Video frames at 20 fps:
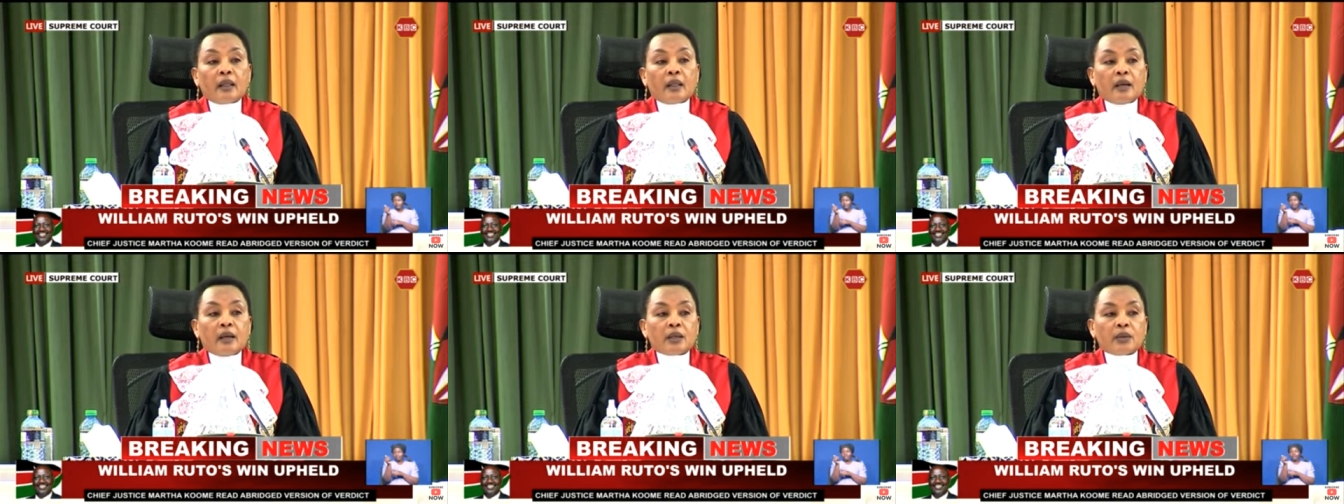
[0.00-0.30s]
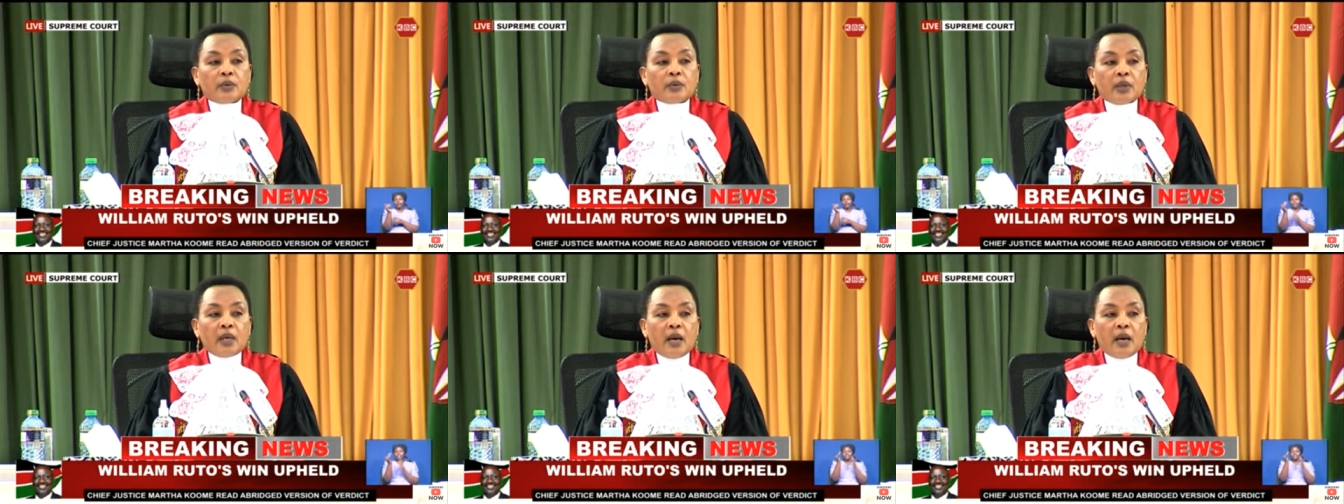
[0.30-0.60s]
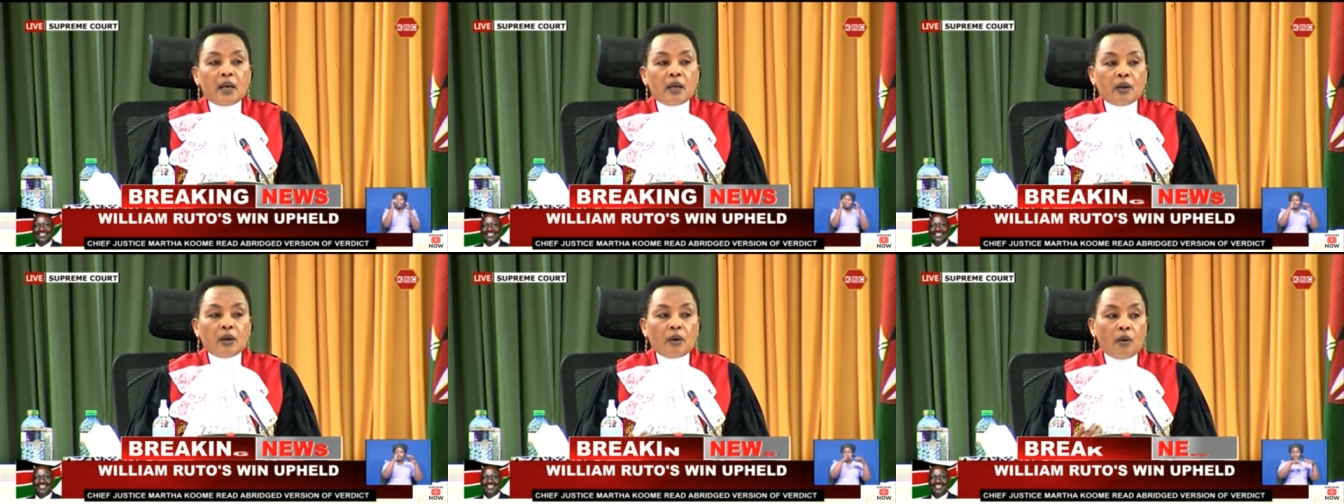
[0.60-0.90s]
that
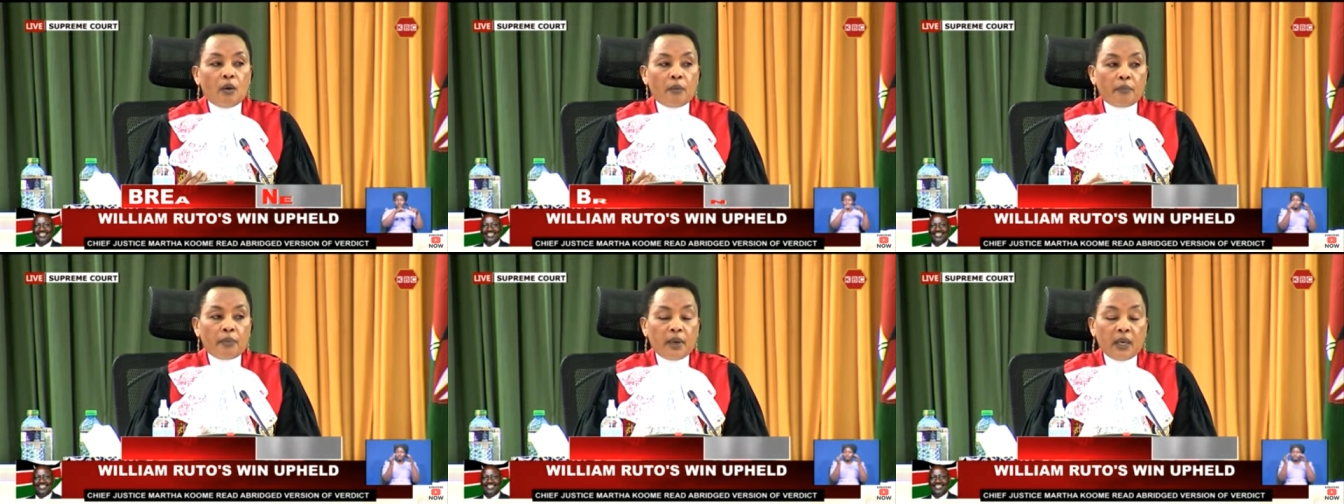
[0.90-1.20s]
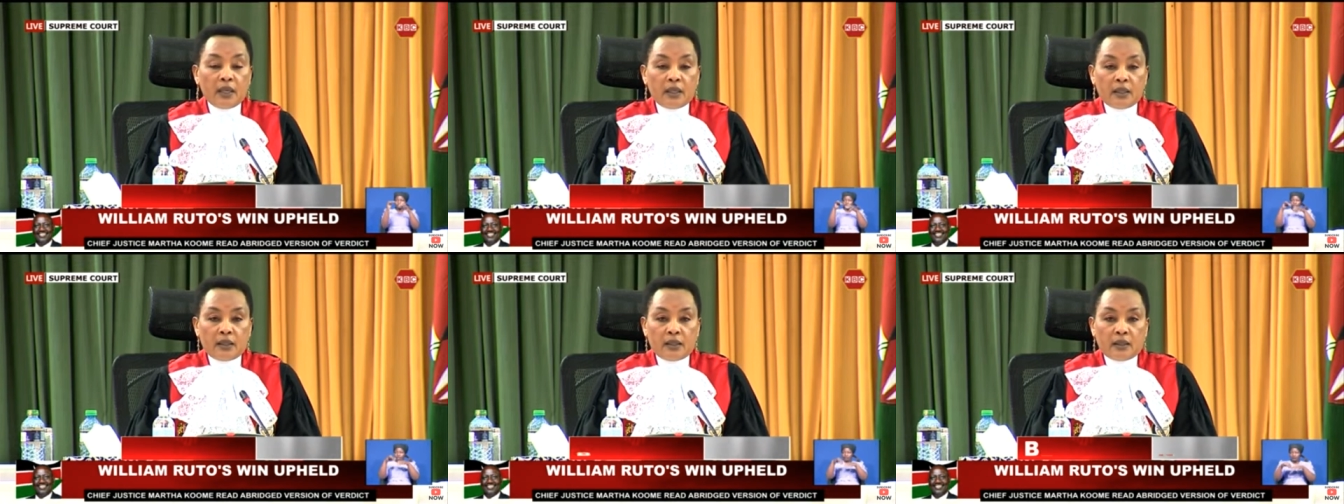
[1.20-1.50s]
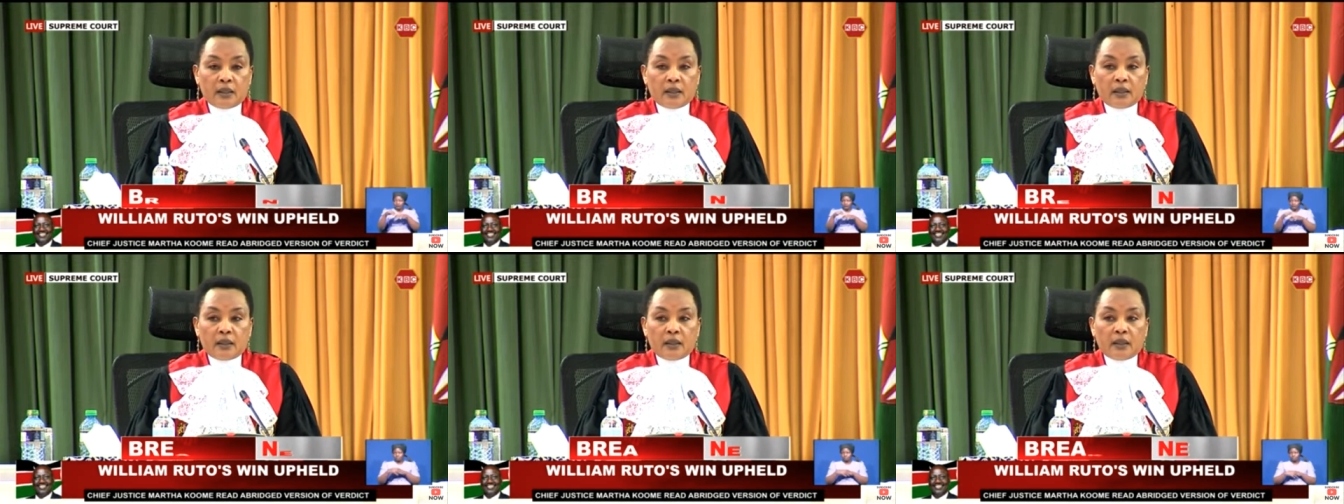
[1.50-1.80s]
we are
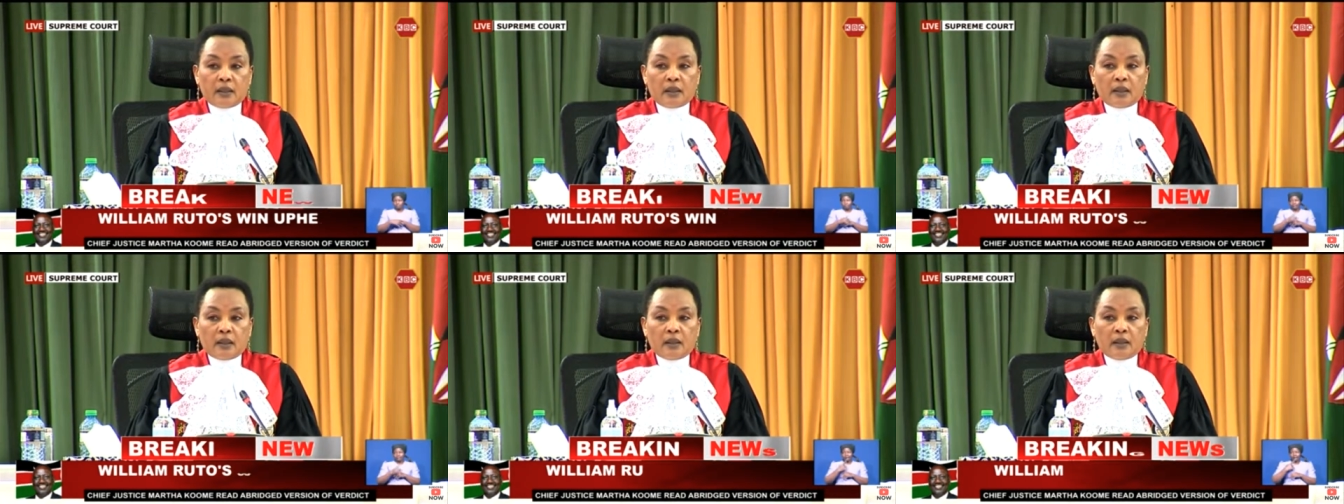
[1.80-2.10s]
incomplete